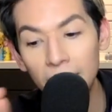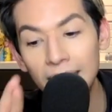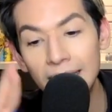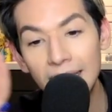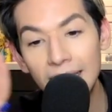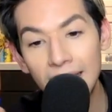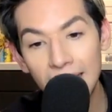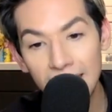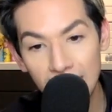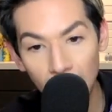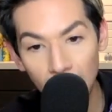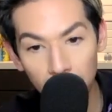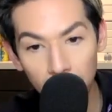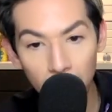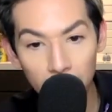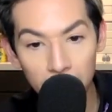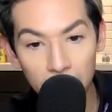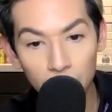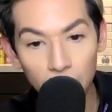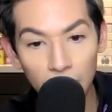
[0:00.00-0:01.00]
this
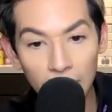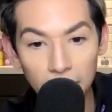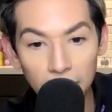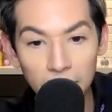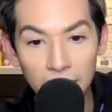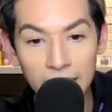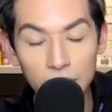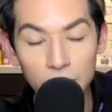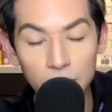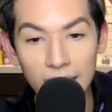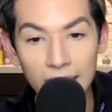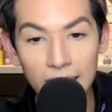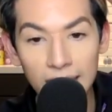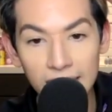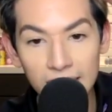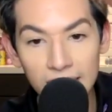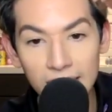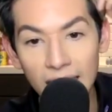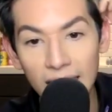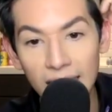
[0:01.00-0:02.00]
upcoming week because it
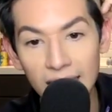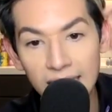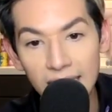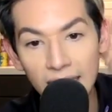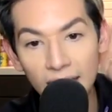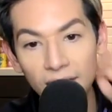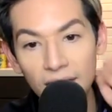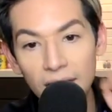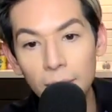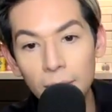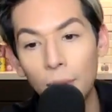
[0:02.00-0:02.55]
is Thanksgiving,